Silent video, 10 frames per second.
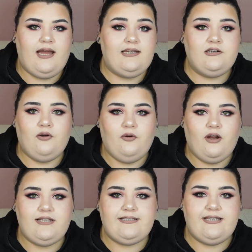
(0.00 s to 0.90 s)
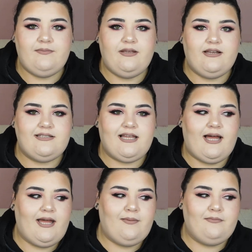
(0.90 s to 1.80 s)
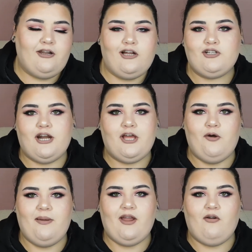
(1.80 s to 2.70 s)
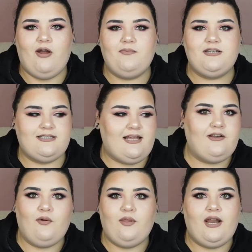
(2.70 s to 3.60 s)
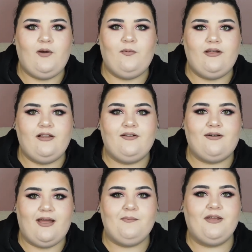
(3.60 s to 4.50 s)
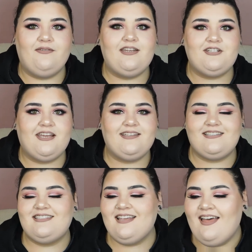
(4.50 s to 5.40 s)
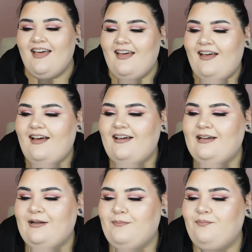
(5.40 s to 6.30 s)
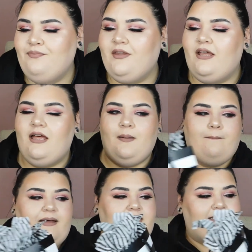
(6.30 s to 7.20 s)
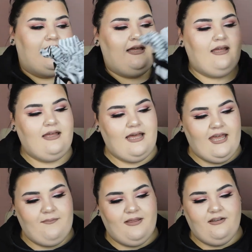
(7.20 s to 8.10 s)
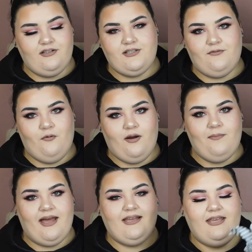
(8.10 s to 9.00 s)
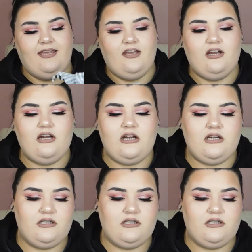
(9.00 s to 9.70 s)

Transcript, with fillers: I didn't go crazy because I'm not trying to go bankrupt because I know that I will if I'm given the chance. Um, but I have my little Sephora bag here.